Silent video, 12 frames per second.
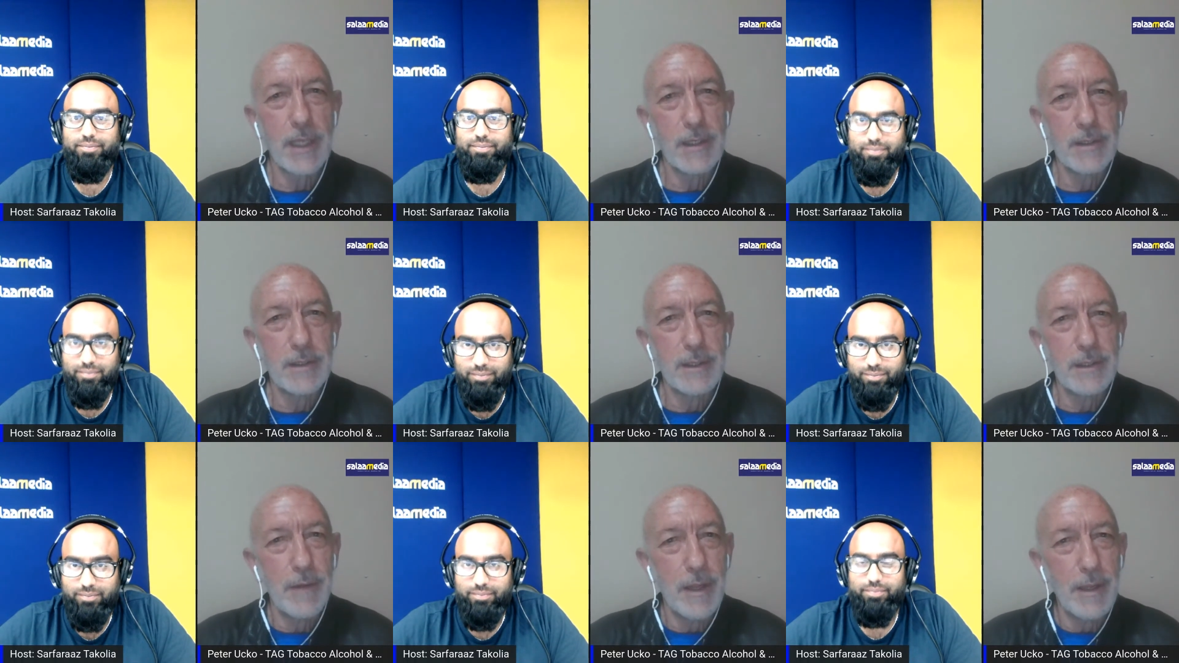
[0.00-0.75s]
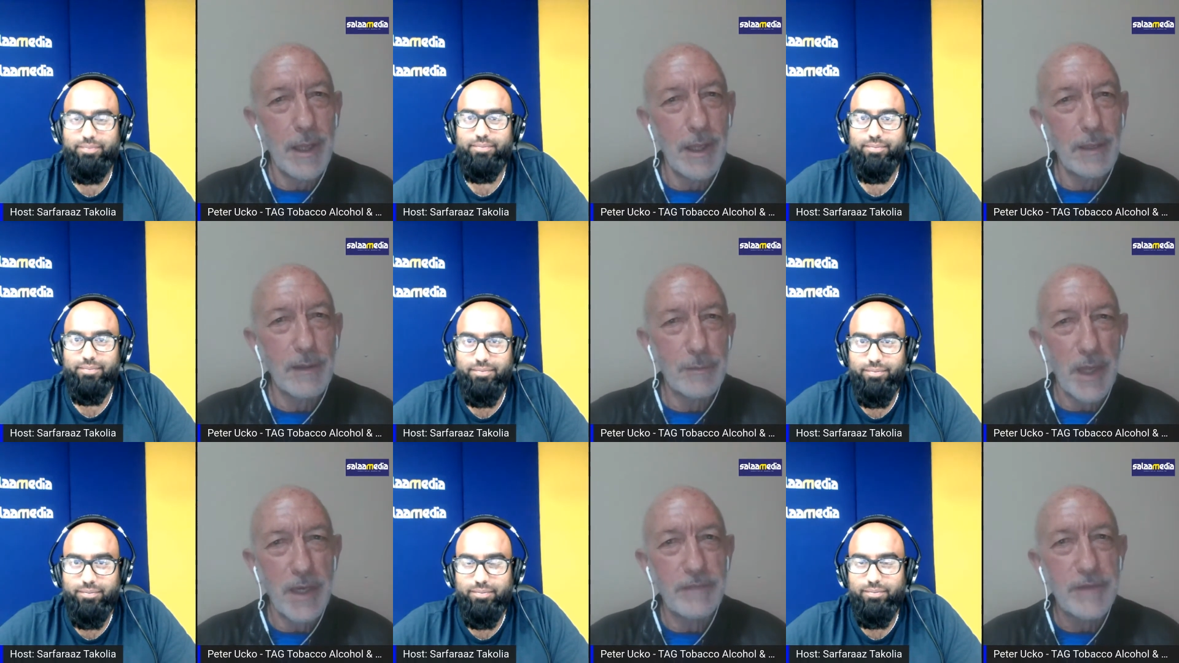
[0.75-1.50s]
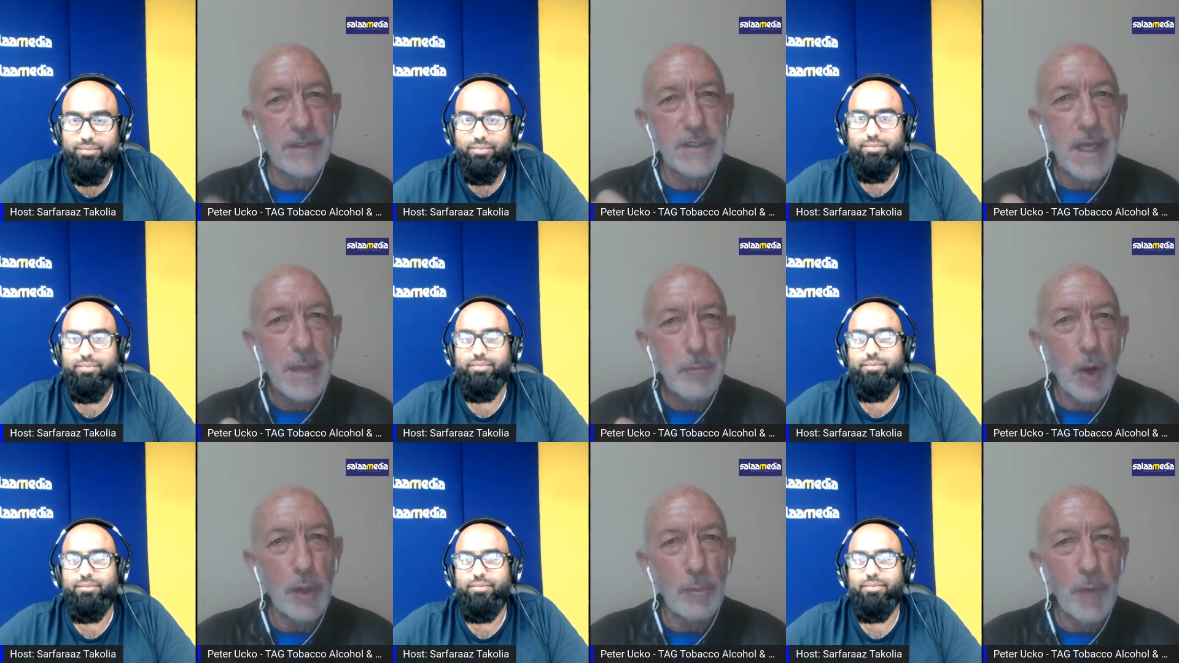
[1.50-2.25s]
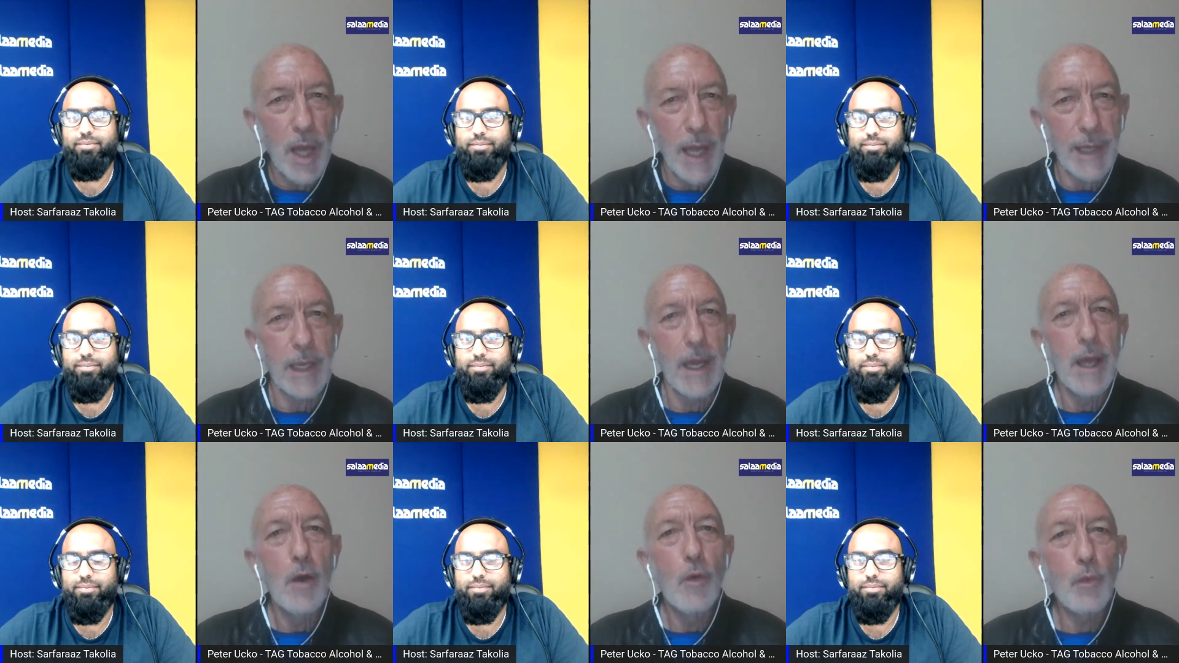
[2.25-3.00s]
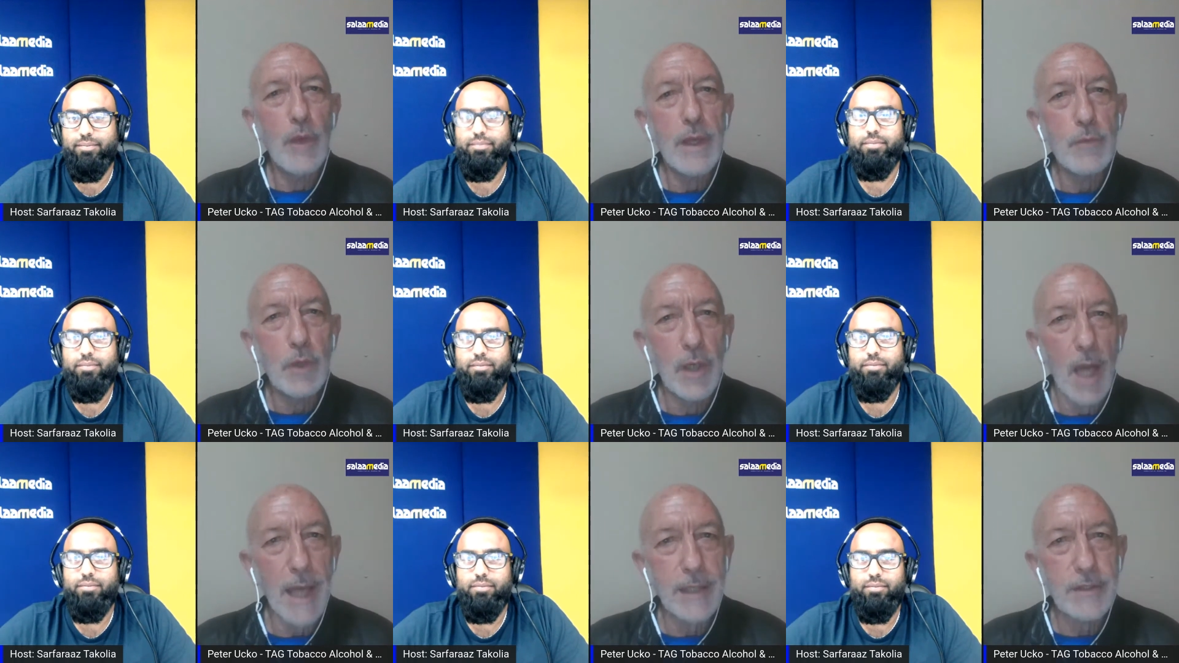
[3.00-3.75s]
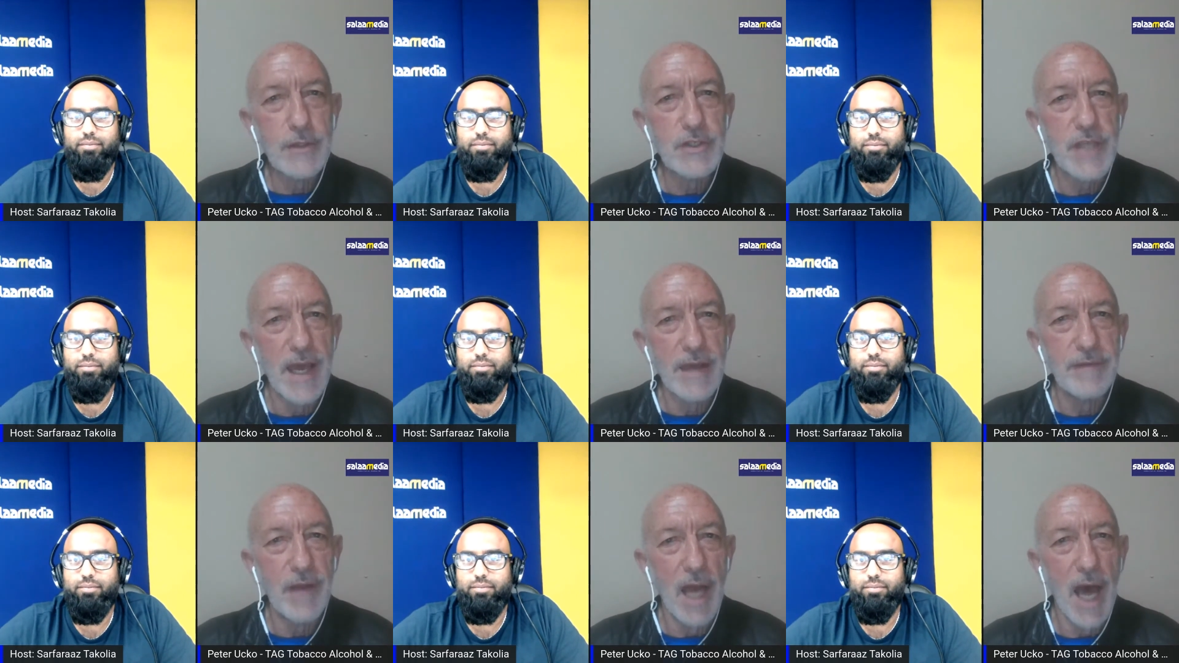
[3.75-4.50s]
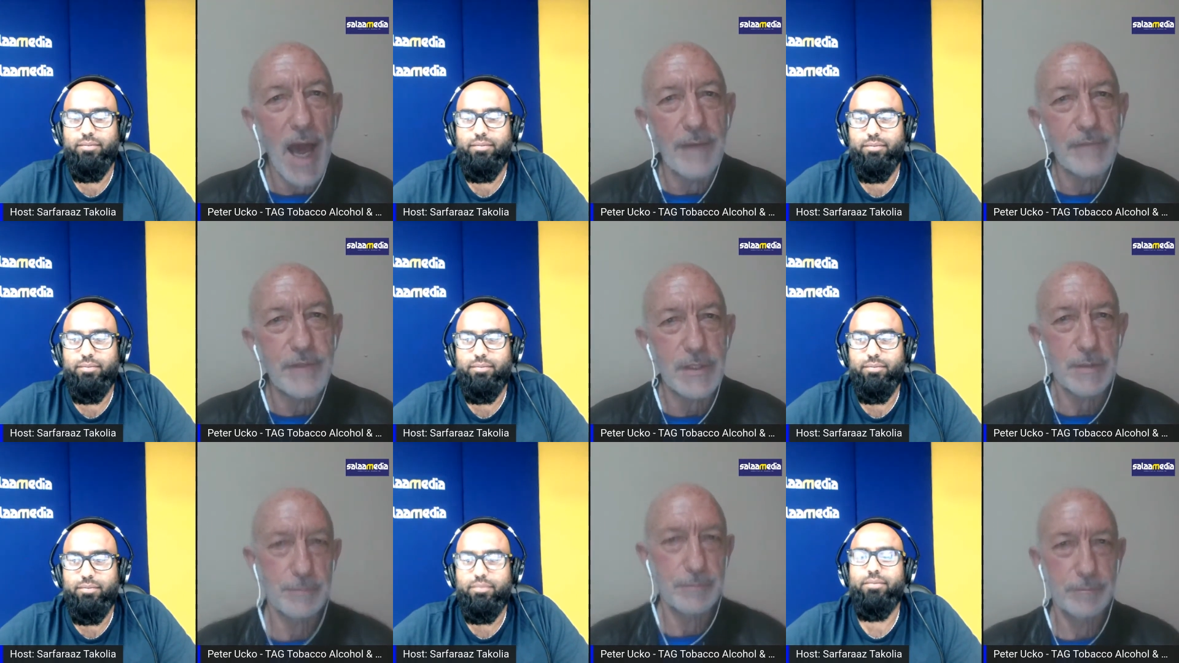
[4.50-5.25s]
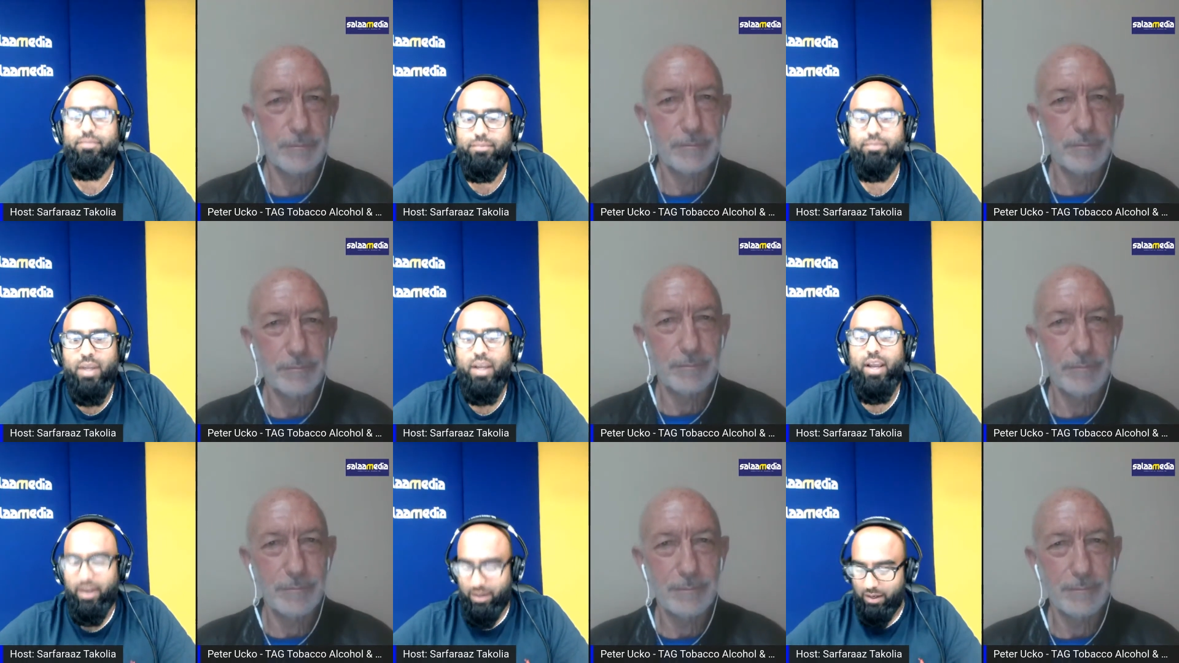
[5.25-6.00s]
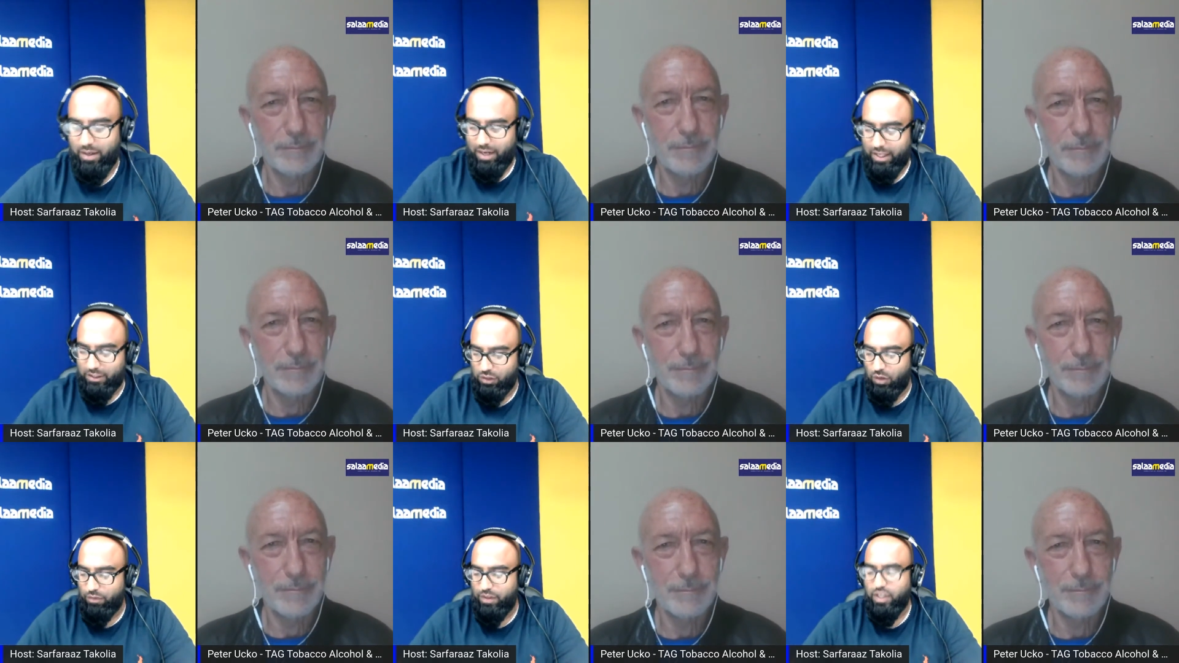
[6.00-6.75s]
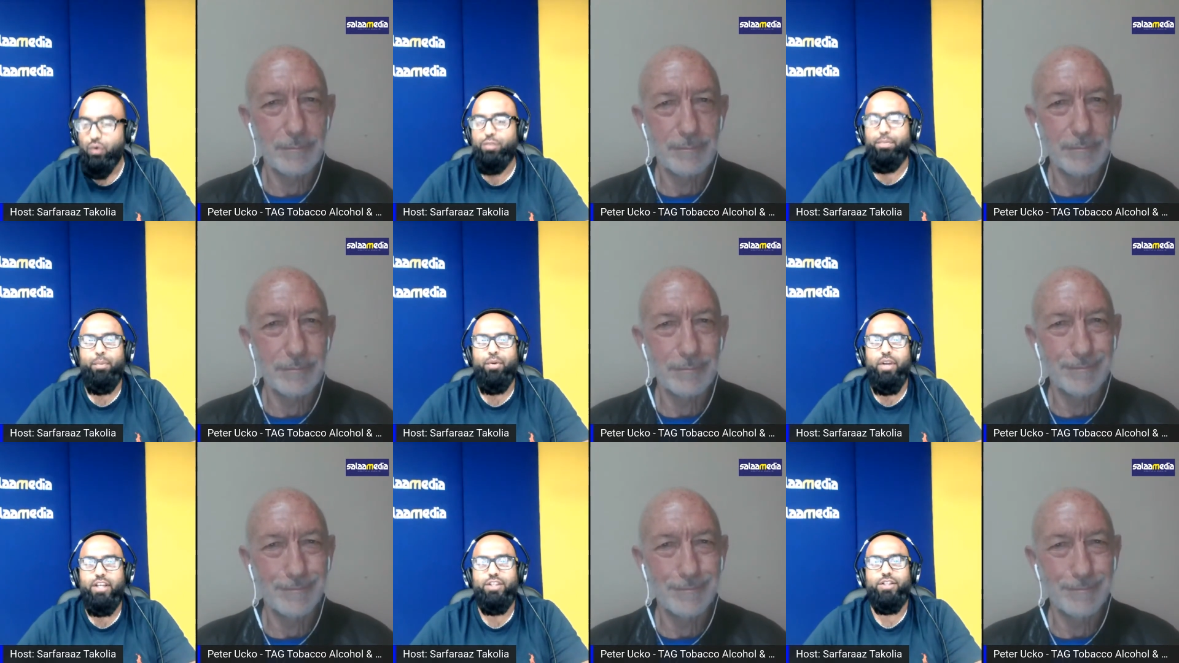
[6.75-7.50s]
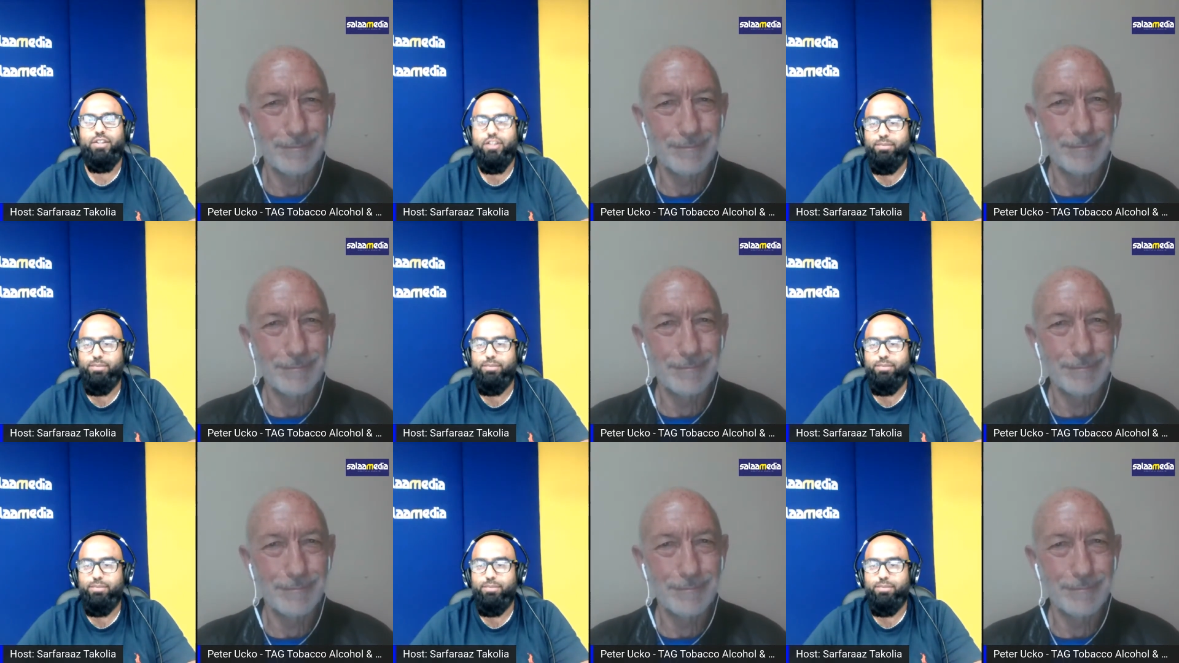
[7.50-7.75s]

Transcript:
Speaker 1: health, uh, health benefits. Bottom line, we would like to save lives
Speaker 2: and less of a youth population